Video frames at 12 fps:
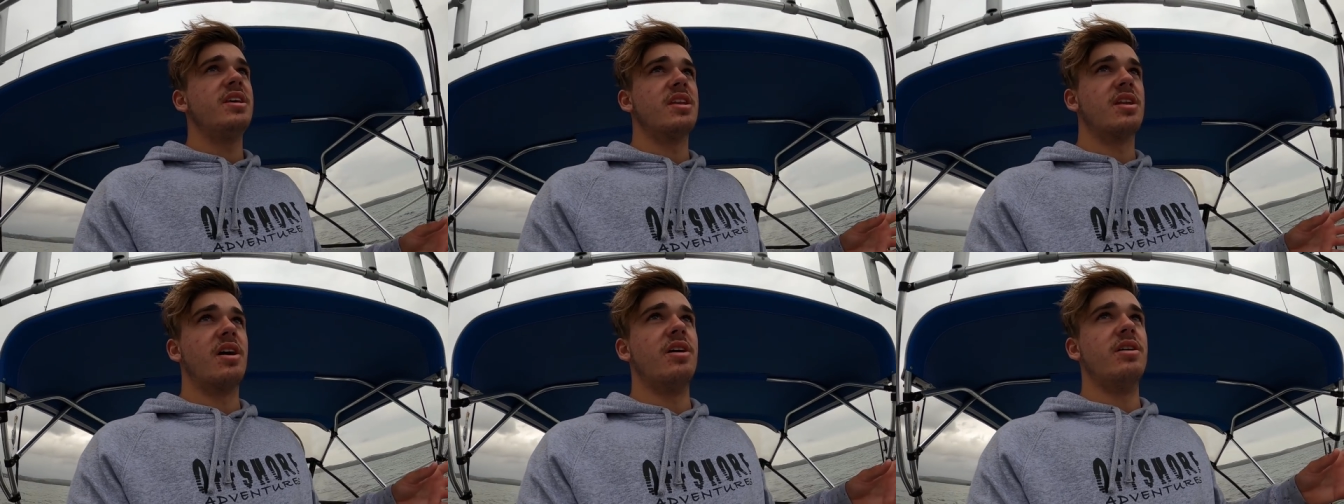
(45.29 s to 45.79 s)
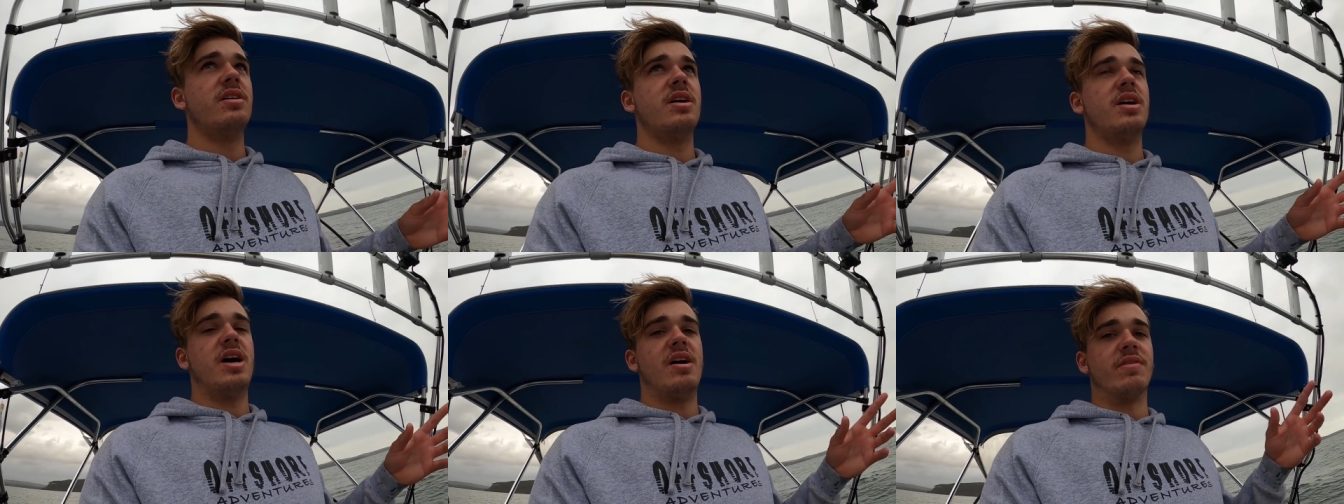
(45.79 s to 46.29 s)
you know,
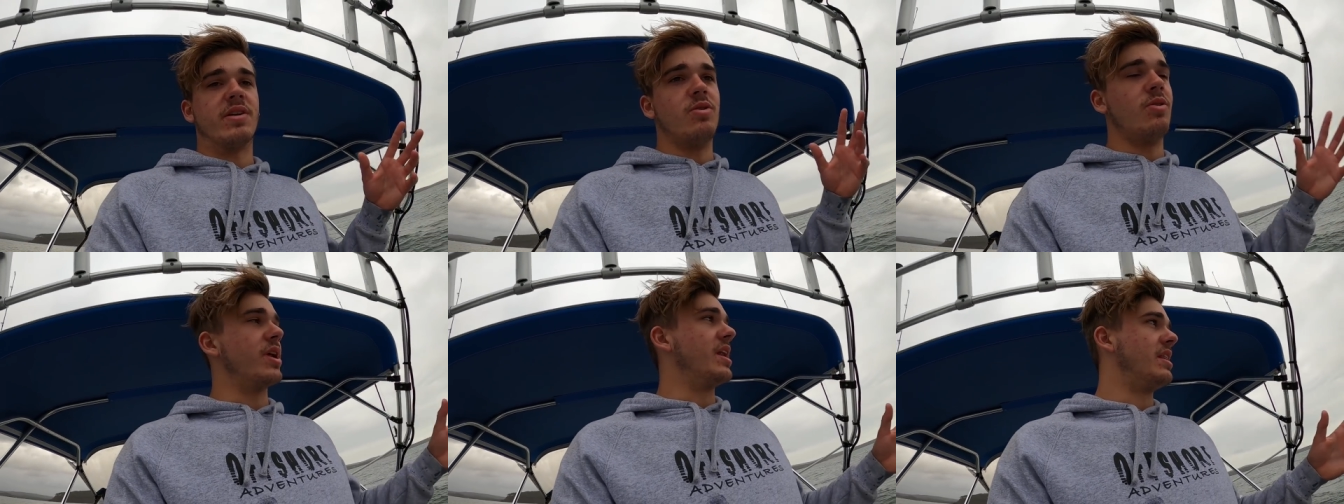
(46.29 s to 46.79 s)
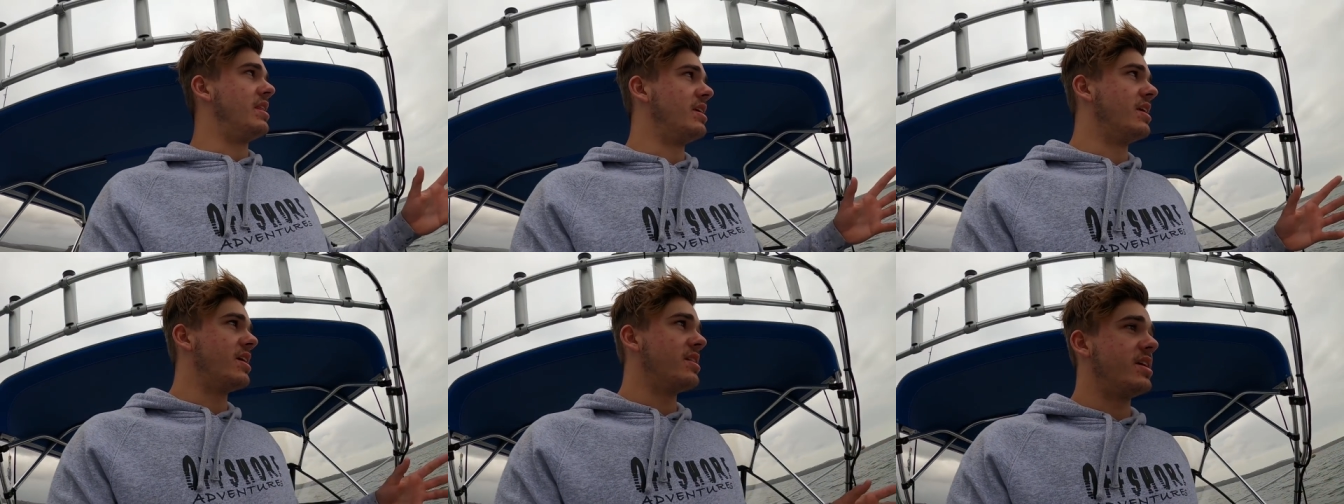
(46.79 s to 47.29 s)
I haven't caught
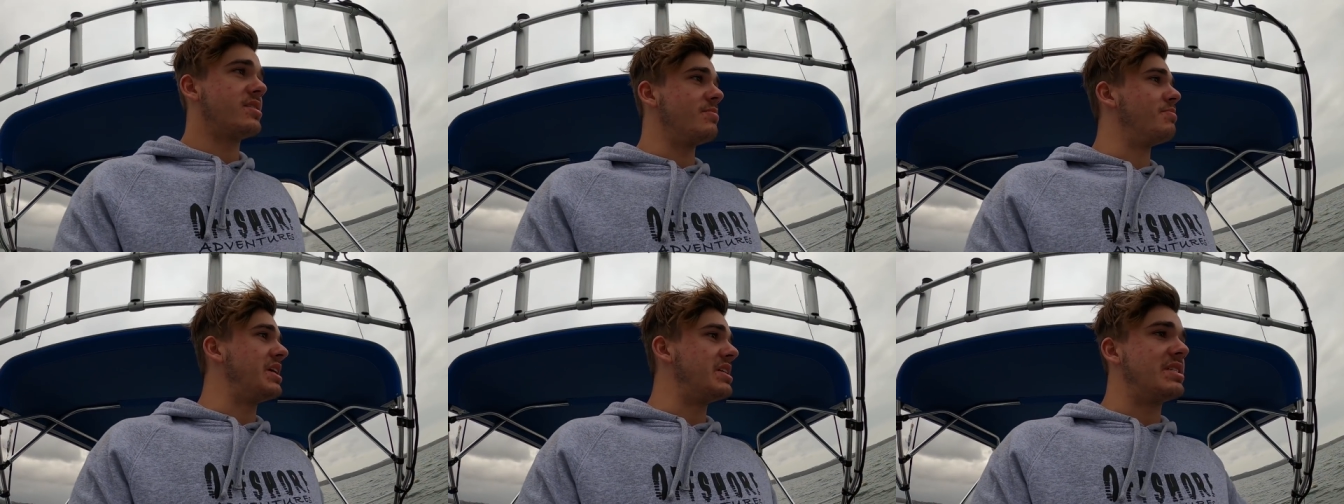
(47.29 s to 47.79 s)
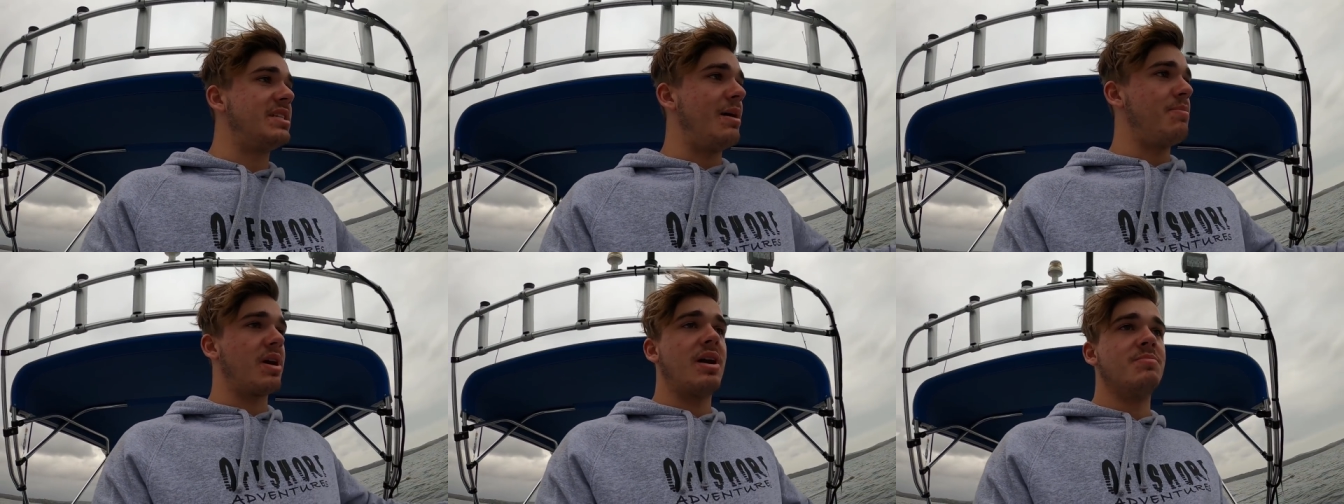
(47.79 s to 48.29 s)
anything yet, unless a big
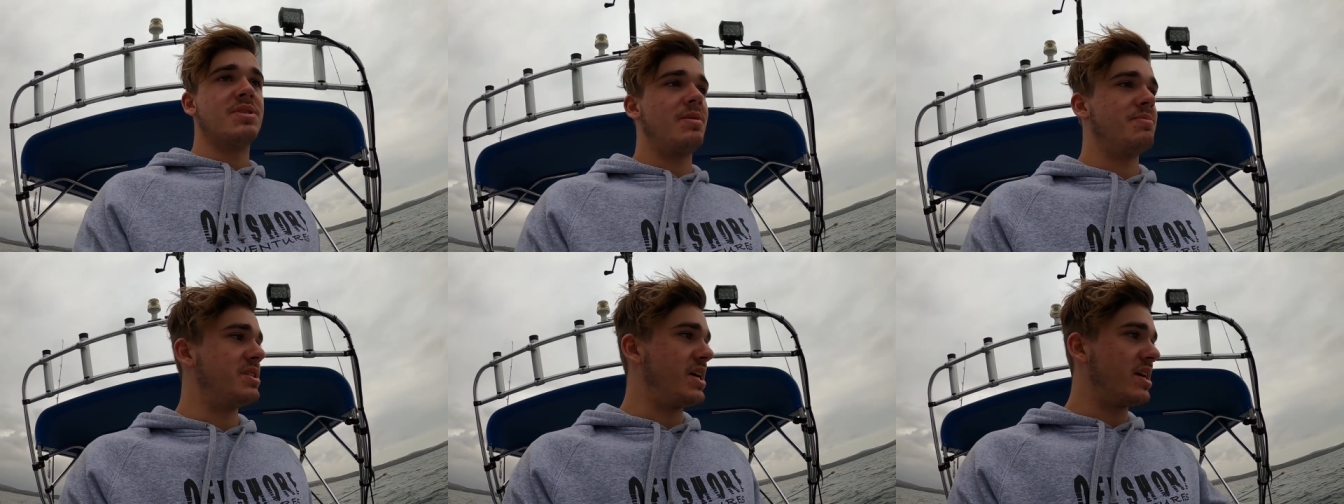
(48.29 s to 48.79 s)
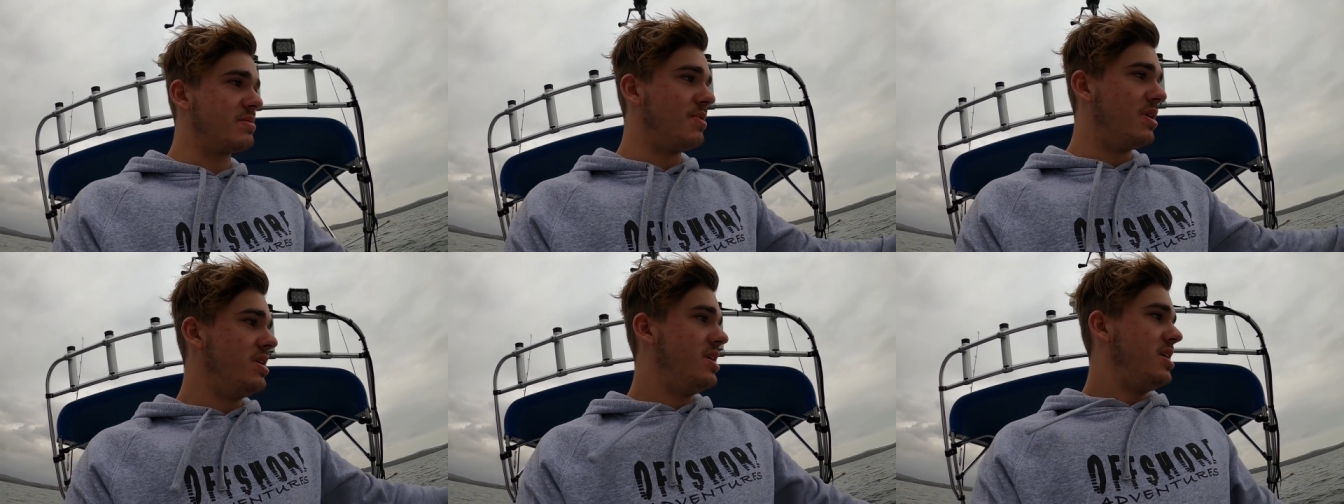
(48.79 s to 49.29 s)
snapper comes up and takes
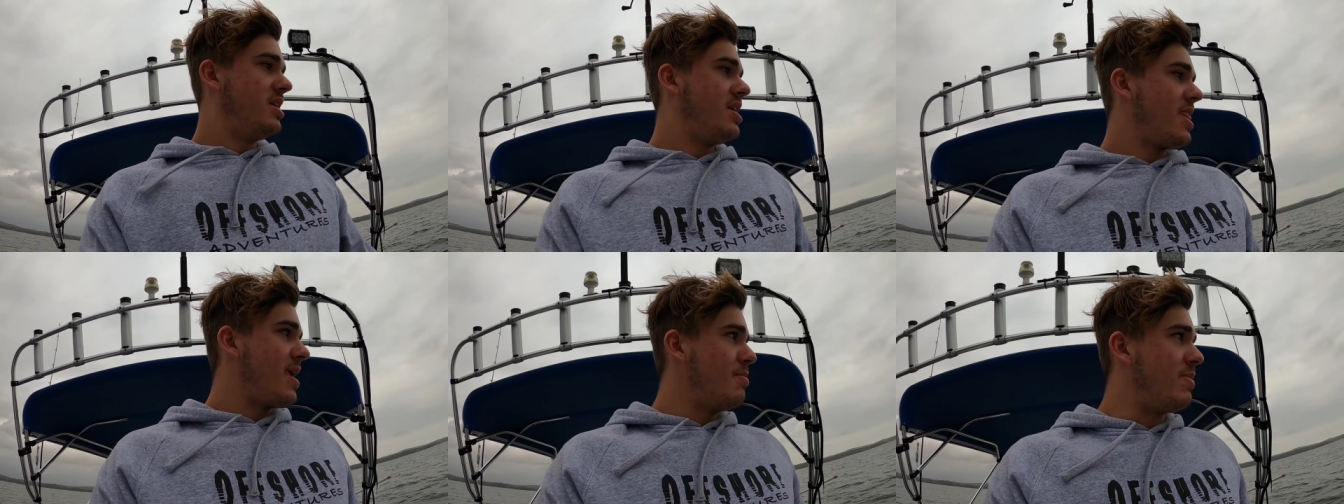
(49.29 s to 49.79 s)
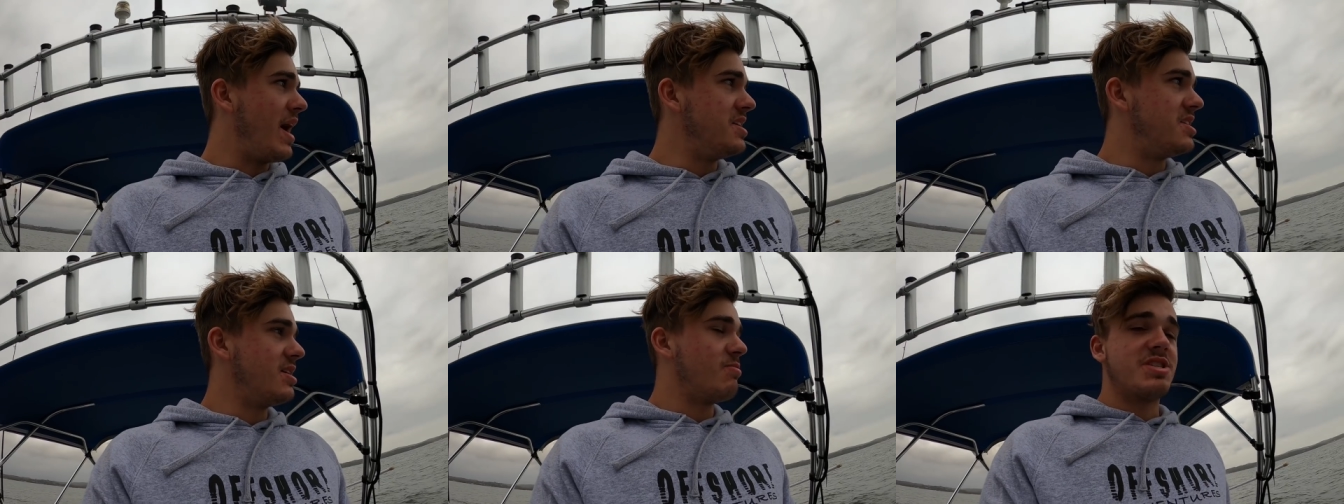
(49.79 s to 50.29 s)
my bait
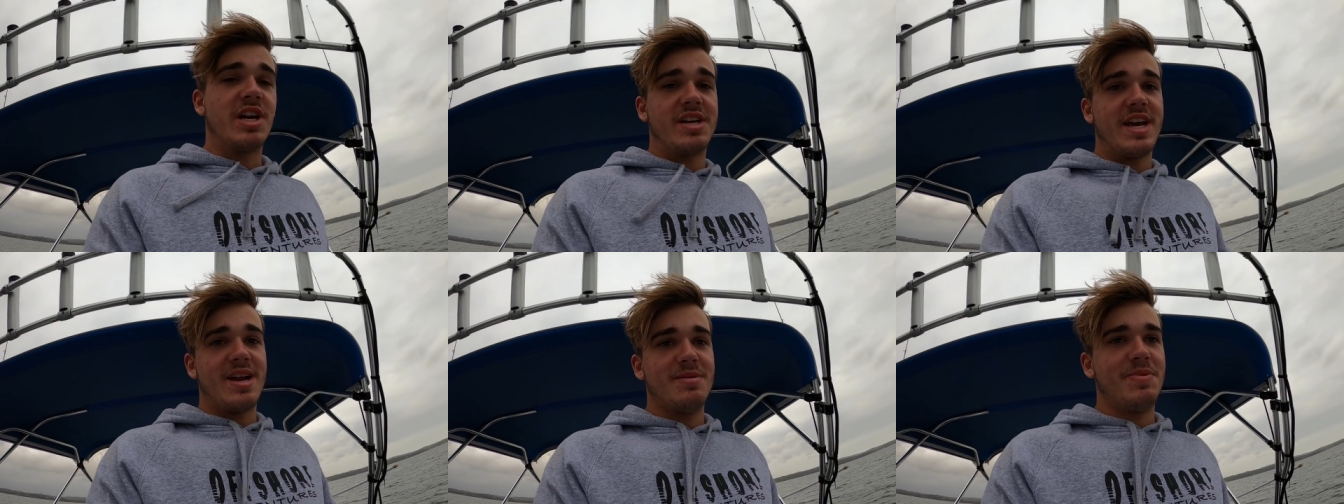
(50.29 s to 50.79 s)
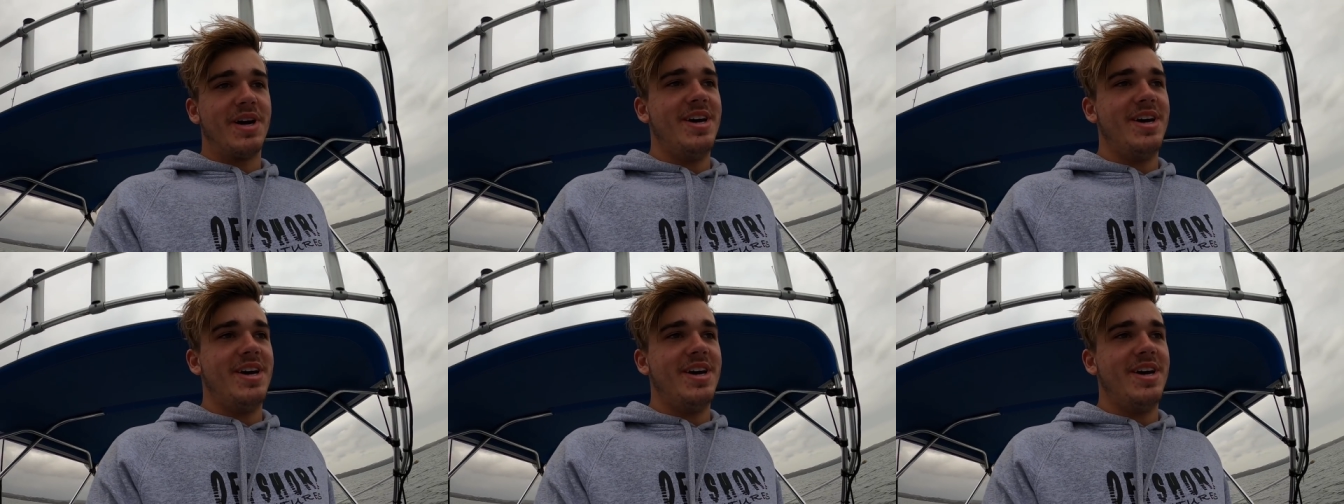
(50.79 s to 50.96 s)
jig, which I doubt it,